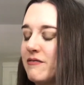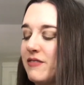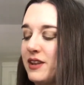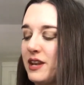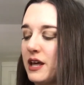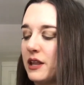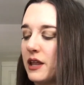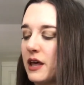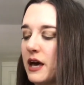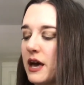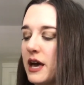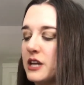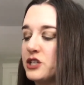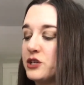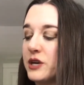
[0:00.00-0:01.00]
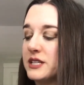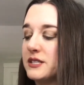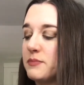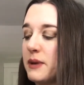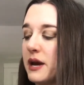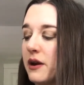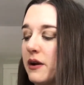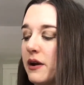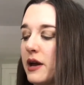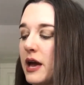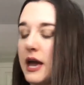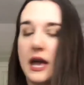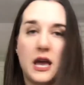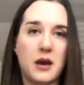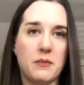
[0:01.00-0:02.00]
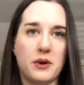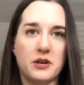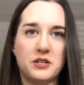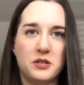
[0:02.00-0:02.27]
vanilla, and transparent amber.